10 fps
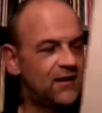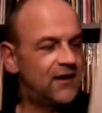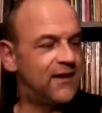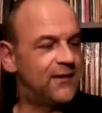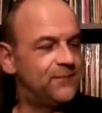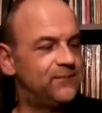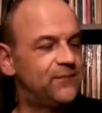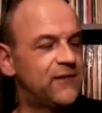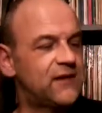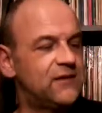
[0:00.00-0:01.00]

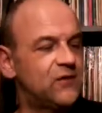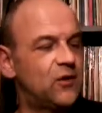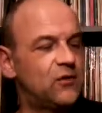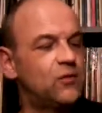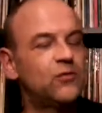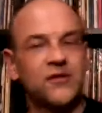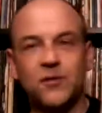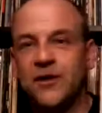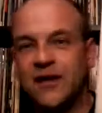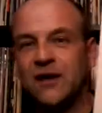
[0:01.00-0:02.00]
Then you've got
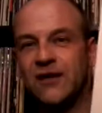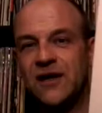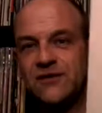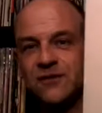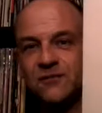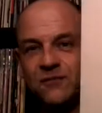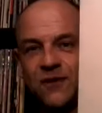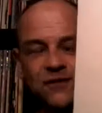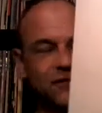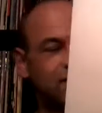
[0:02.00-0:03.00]
also on here, it is
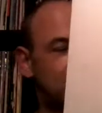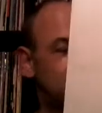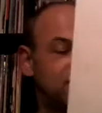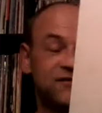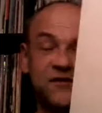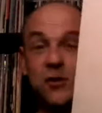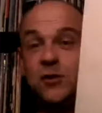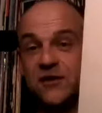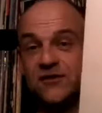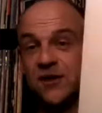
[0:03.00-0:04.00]
I mean,
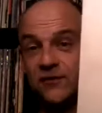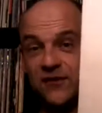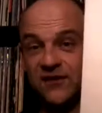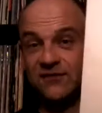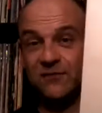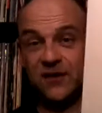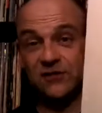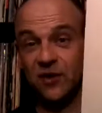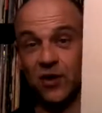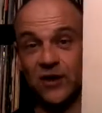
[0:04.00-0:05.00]
Soon itself is 7
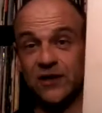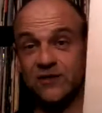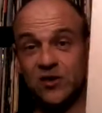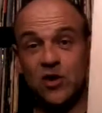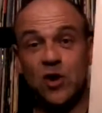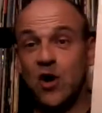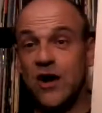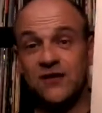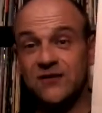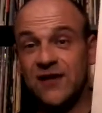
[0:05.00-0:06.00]
minutes long, and there's
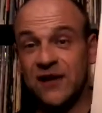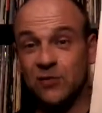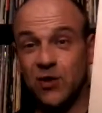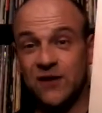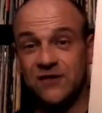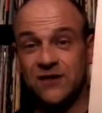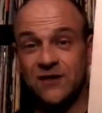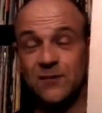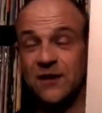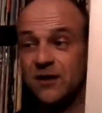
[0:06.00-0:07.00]
not a second wasted.
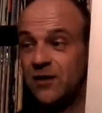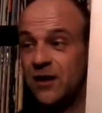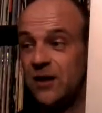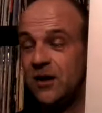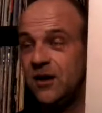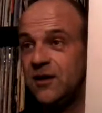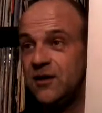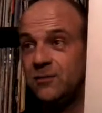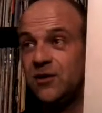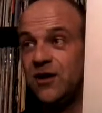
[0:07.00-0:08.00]
I mean,
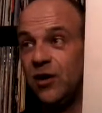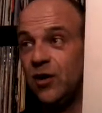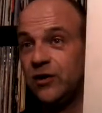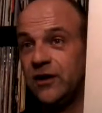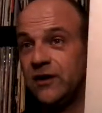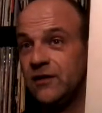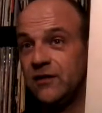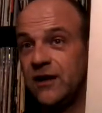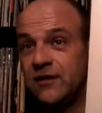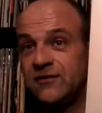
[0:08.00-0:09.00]
you put it on, and
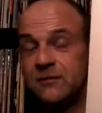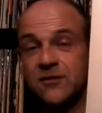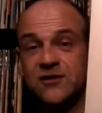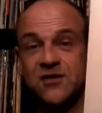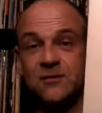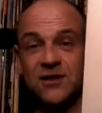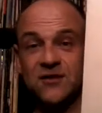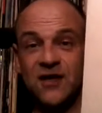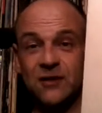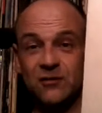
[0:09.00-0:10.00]
it seems like 2 minutes
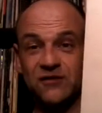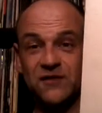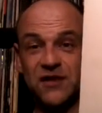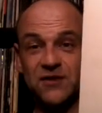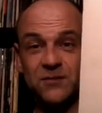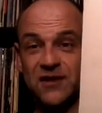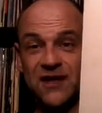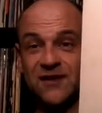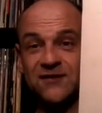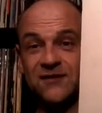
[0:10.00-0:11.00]
later it's finished, but it
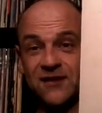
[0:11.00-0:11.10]
hasn't.